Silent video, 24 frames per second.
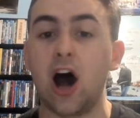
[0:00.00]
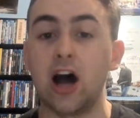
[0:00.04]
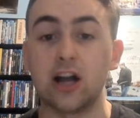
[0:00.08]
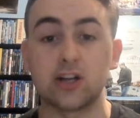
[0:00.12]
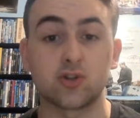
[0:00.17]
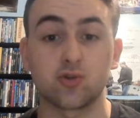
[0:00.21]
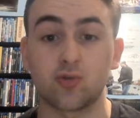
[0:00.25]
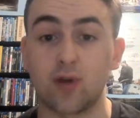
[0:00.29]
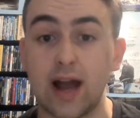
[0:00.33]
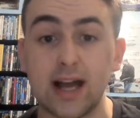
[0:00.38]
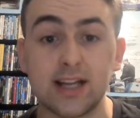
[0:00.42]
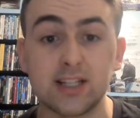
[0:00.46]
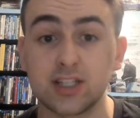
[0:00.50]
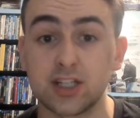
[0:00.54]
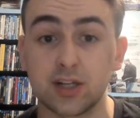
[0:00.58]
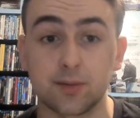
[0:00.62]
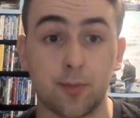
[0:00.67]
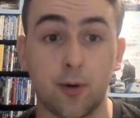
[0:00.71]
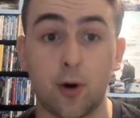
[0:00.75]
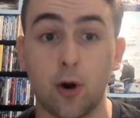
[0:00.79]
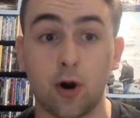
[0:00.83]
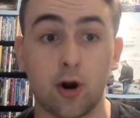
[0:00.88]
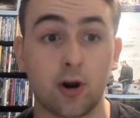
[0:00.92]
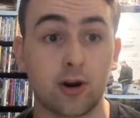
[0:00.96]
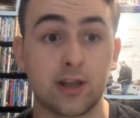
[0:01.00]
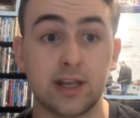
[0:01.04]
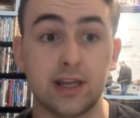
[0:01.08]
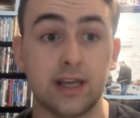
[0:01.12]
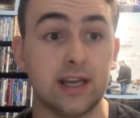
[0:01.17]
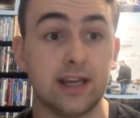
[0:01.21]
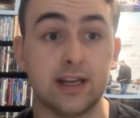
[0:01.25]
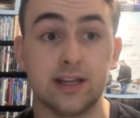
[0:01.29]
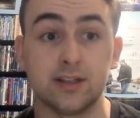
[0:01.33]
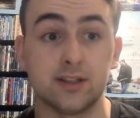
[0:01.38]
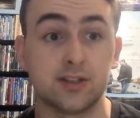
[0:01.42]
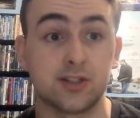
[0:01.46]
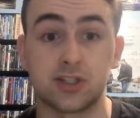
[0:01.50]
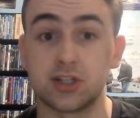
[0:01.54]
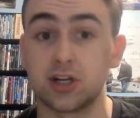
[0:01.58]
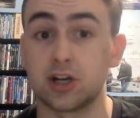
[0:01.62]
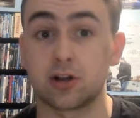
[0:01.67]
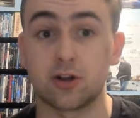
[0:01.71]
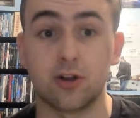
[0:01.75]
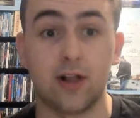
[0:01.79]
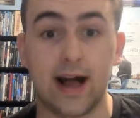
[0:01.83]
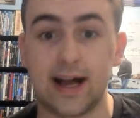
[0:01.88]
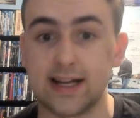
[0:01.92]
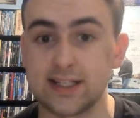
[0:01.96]
Jurassic Park is a
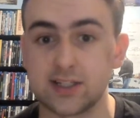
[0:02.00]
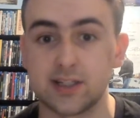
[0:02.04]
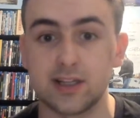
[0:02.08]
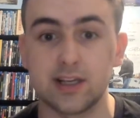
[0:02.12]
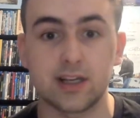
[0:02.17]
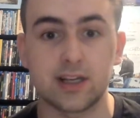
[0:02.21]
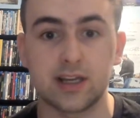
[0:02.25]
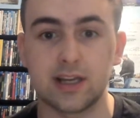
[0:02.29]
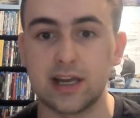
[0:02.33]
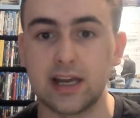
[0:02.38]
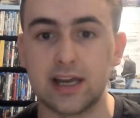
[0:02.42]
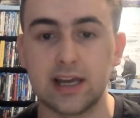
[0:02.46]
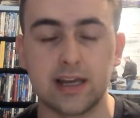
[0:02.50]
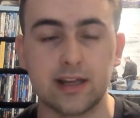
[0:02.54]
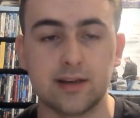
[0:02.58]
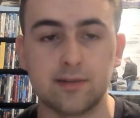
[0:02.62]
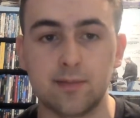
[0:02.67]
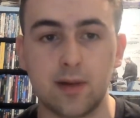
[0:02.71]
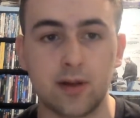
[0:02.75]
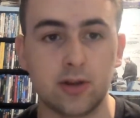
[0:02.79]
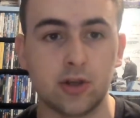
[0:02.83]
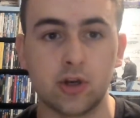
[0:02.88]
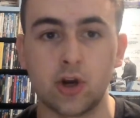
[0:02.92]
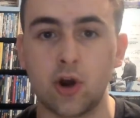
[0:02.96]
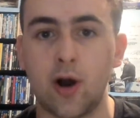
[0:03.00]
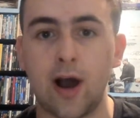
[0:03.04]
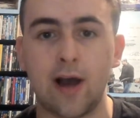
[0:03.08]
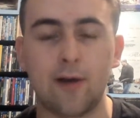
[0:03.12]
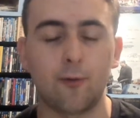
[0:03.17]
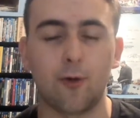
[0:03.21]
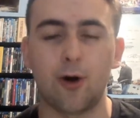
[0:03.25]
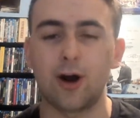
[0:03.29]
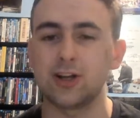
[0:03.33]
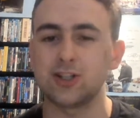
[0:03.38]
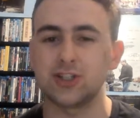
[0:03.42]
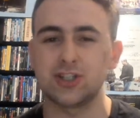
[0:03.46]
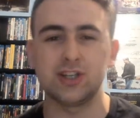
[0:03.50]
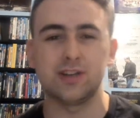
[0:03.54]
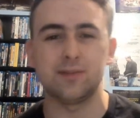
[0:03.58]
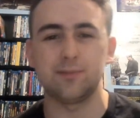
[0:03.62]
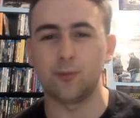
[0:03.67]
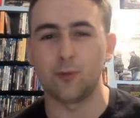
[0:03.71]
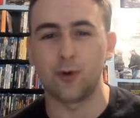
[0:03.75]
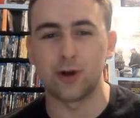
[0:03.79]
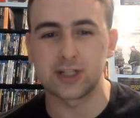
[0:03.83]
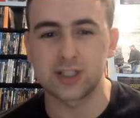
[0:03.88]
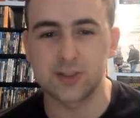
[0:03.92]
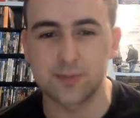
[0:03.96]
classic. I watched it
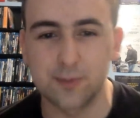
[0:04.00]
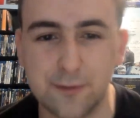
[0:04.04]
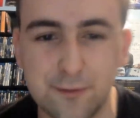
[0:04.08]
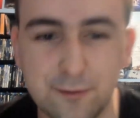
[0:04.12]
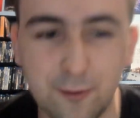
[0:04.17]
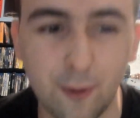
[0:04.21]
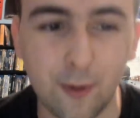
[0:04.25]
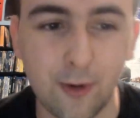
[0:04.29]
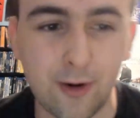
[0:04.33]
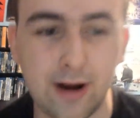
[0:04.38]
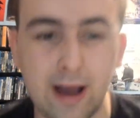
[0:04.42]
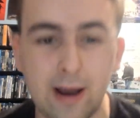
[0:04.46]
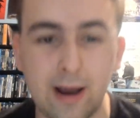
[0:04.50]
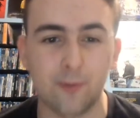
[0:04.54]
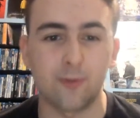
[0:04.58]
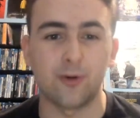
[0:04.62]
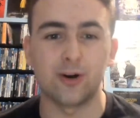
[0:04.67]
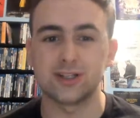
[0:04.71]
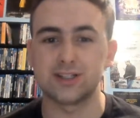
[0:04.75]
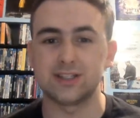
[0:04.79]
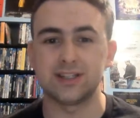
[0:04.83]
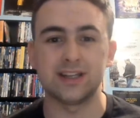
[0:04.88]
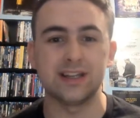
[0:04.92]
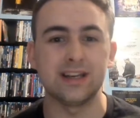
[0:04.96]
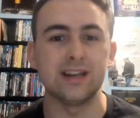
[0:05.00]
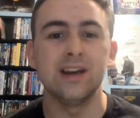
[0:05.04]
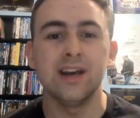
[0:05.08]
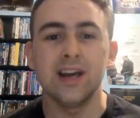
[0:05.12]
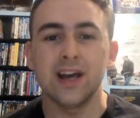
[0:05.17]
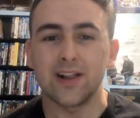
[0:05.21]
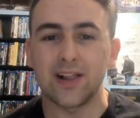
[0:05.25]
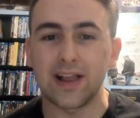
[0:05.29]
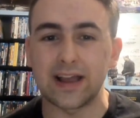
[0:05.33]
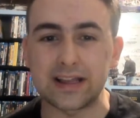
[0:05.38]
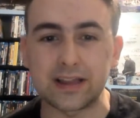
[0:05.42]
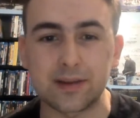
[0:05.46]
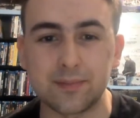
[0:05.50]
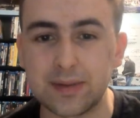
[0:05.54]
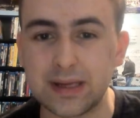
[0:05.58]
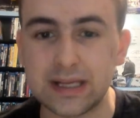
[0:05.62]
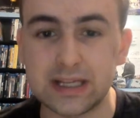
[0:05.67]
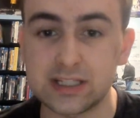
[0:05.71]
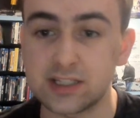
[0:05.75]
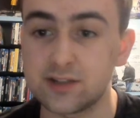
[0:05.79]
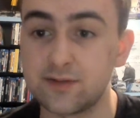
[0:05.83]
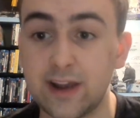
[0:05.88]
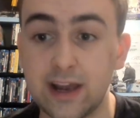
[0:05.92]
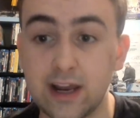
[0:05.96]
once before and I wasn't, like, the
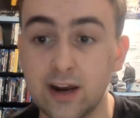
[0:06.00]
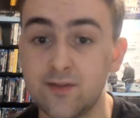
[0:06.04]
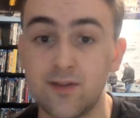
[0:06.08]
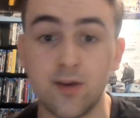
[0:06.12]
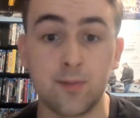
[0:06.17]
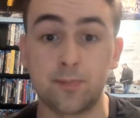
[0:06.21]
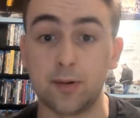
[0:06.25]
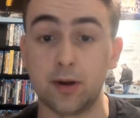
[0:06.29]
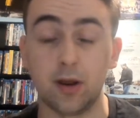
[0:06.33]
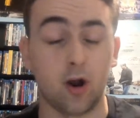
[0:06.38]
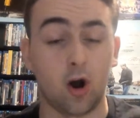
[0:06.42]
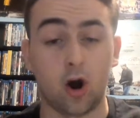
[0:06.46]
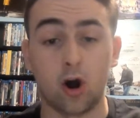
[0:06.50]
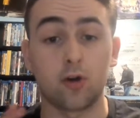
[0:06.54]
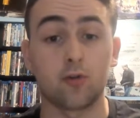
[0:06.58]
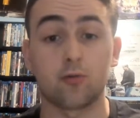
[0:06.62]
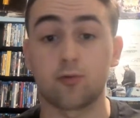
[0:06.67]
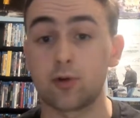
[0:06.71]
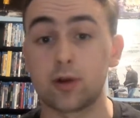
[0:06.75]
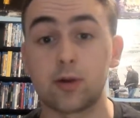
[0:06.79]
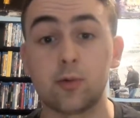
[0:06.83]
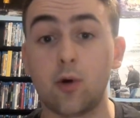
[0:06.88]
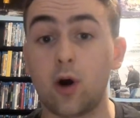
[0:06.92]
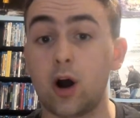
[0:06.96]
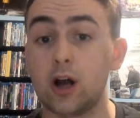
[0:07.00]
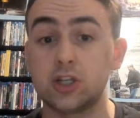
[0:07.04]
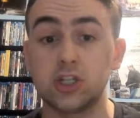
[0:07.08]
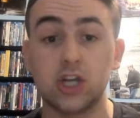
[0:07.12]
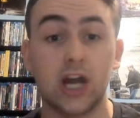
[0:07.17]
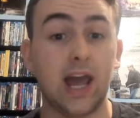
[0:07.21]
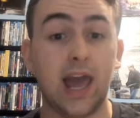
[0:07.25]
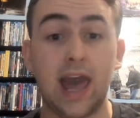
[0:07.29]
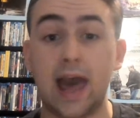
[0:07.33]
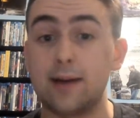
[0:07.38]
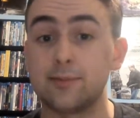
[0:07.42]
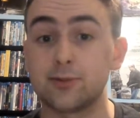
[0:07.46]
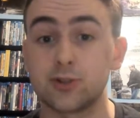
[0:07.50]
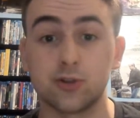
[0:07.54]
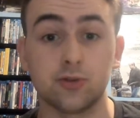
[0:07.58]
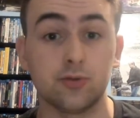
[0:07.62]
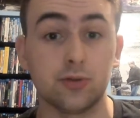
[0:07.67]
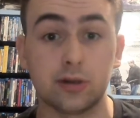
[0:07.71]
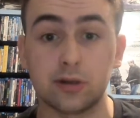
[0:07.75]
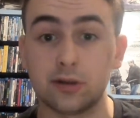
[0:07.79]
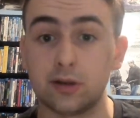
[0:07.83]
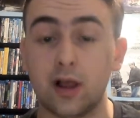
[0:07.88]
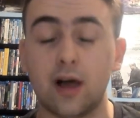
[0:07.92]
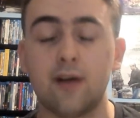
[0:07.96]
biggest fan of it, but on a rewatch, I
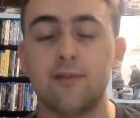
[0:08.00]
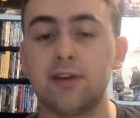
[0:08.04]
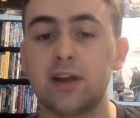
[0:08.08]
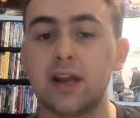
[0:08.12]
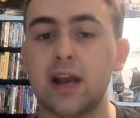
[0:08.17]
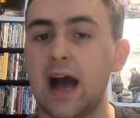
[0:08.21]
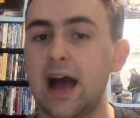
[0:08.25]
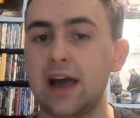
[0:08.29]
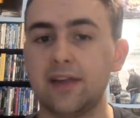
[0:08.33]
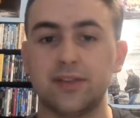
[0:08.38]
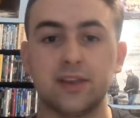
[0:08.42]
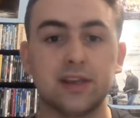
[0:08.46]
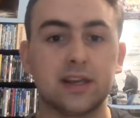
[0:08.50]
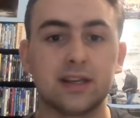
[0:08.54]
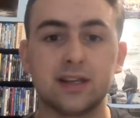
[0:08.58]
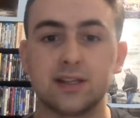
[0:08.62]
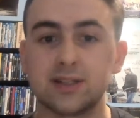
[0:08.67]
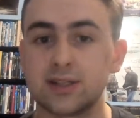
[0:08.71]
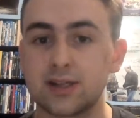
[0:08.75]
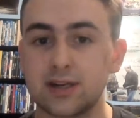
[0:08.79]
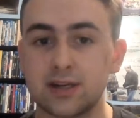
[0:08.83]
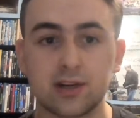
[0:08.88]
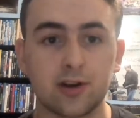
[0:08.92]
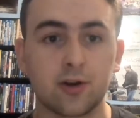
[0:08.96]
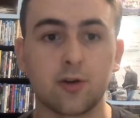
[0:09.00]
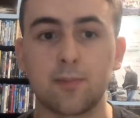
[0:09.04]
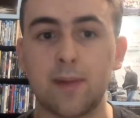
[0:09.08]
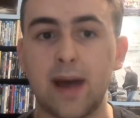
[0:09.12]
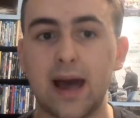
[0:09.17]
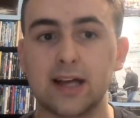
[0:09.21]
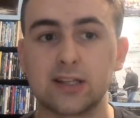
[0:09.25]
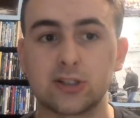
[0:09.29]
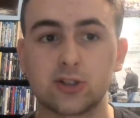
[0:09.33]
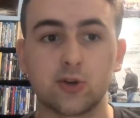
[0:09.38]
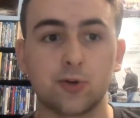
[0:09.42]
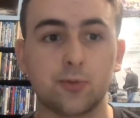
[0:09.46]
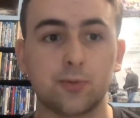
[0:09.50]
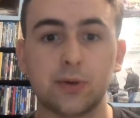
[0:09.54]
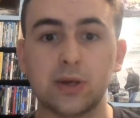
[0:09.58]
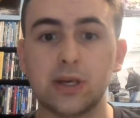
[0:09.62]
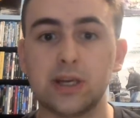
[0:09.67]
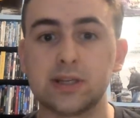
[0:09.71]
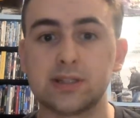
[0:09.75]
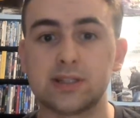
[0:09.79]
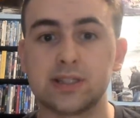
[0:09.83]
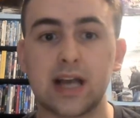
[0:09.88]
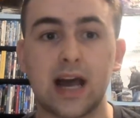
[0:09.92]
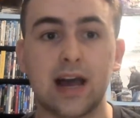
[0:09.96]
absolutely love it. I think it is a near masterpiece.